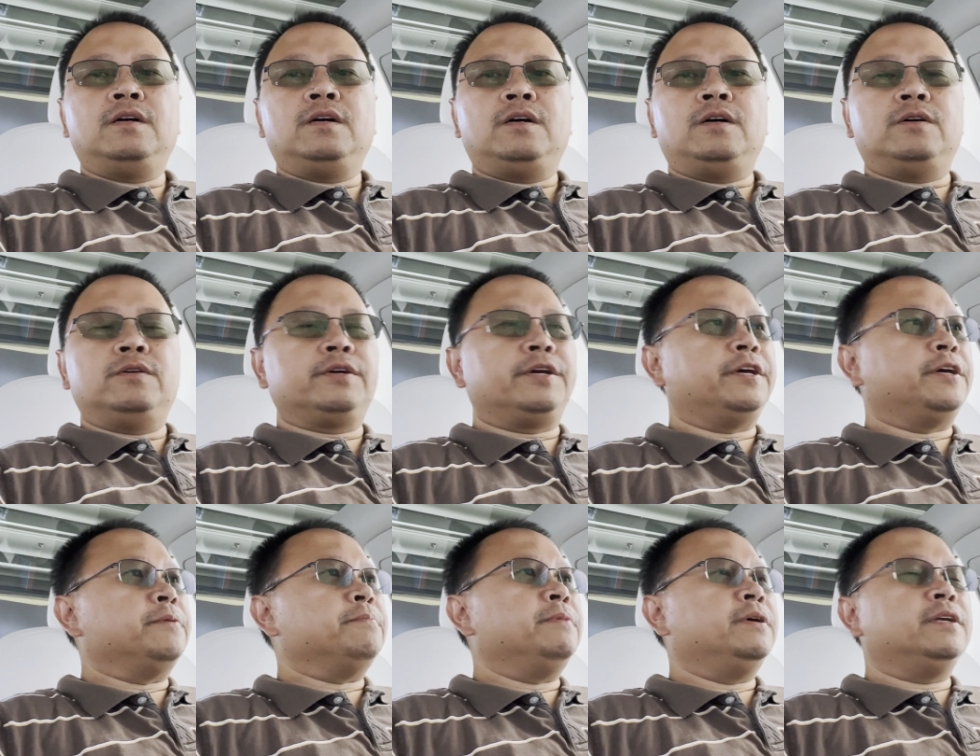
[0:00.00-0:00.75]

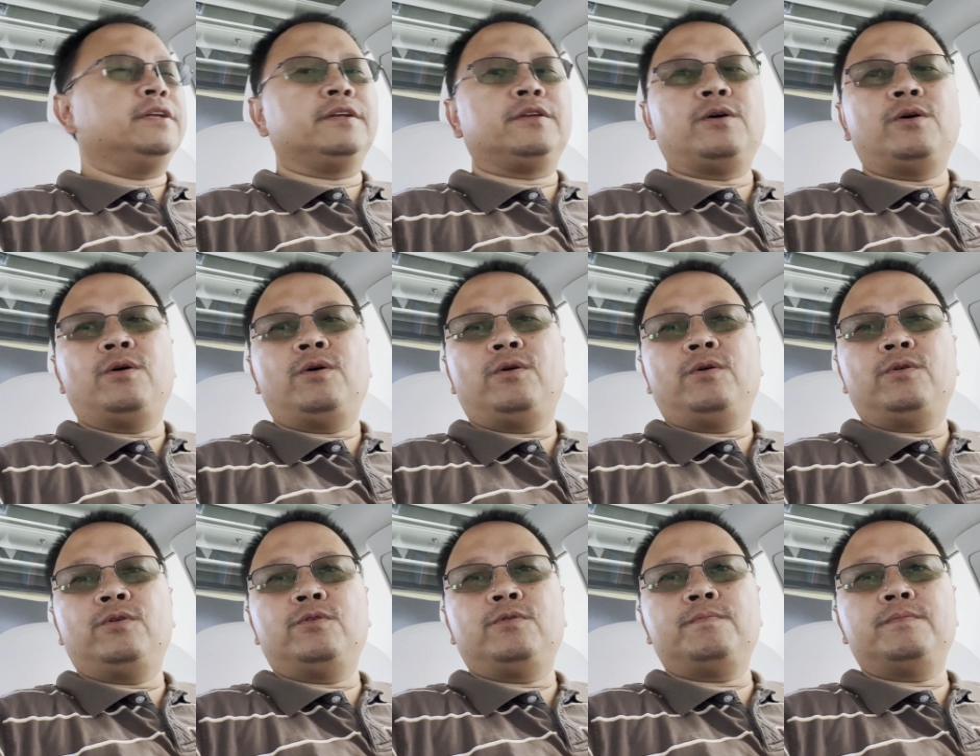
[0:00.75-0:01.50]
Okay, made it
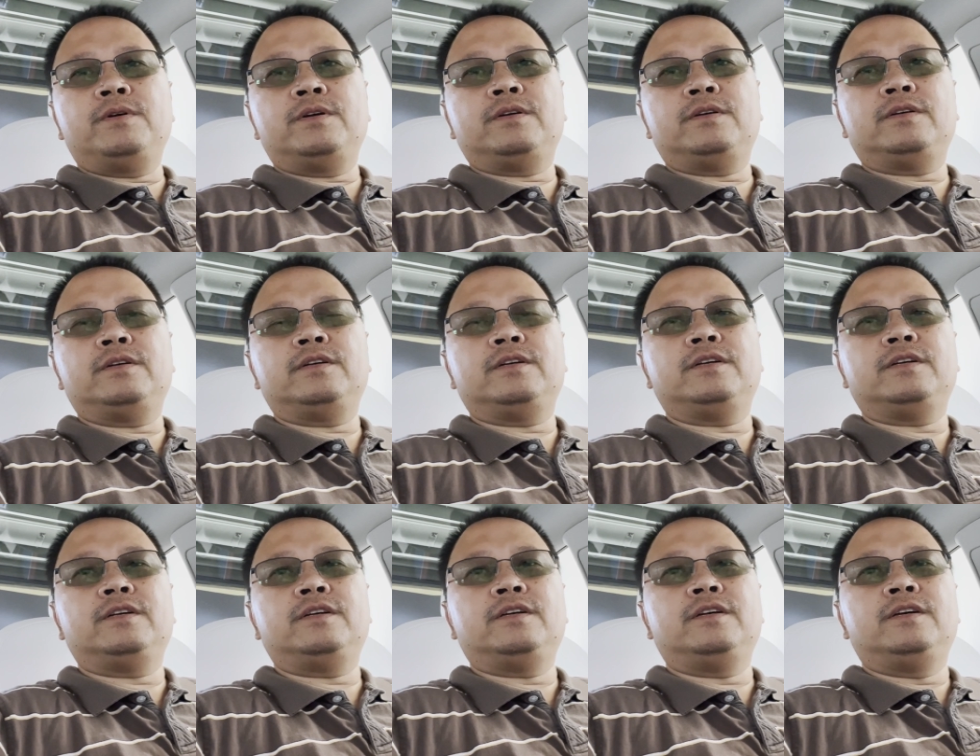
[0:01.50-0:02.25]
home.
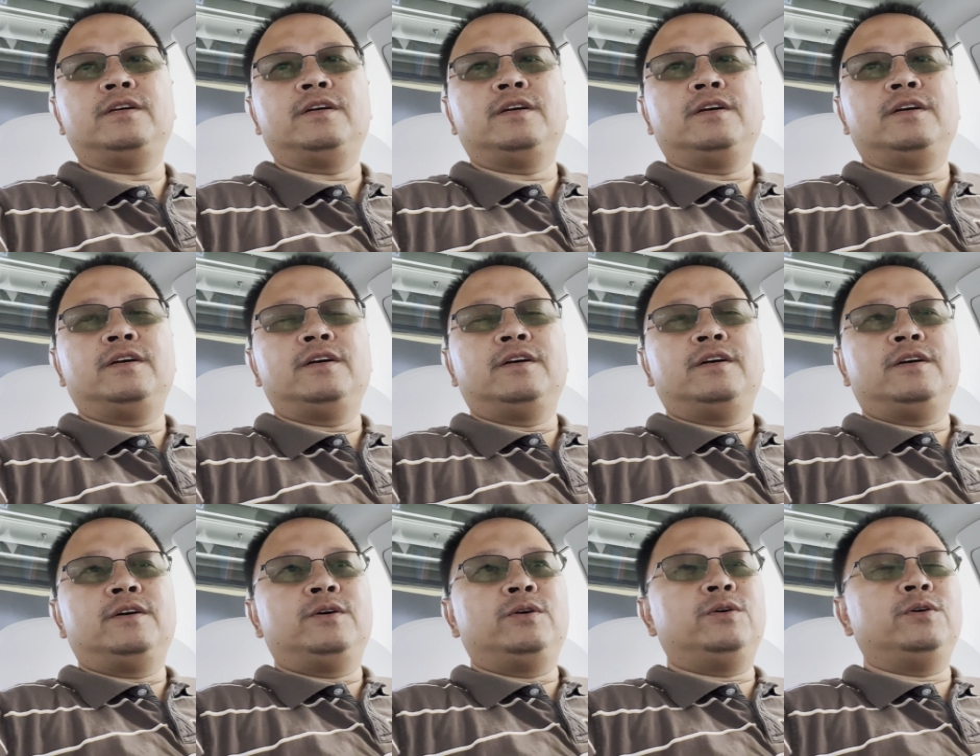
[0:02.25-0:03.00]

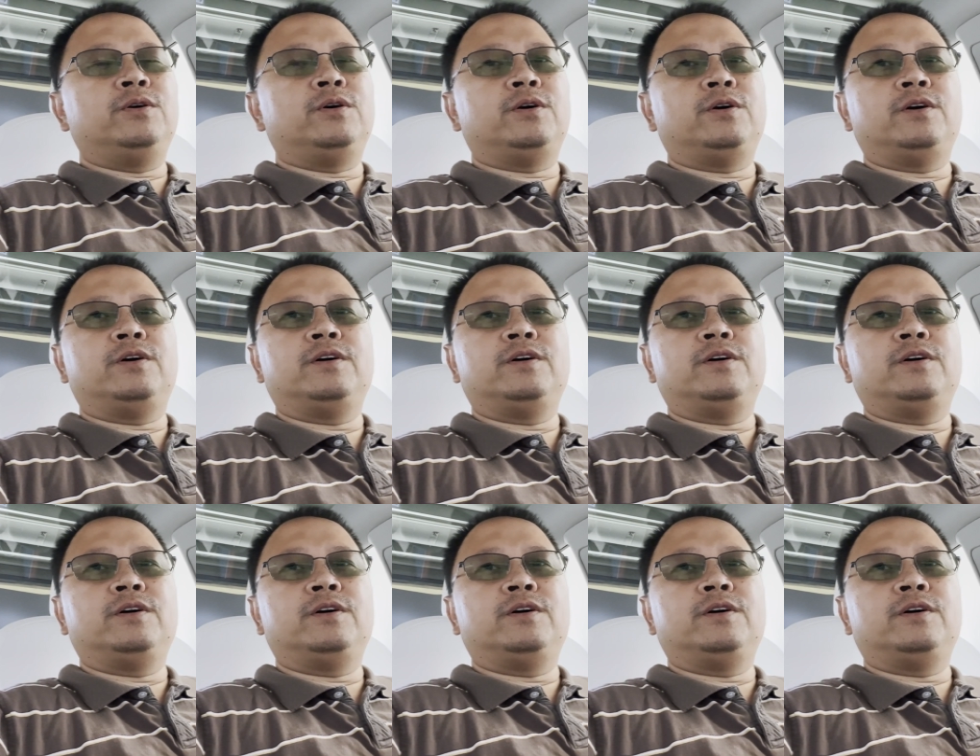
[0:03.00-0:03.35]
Whew.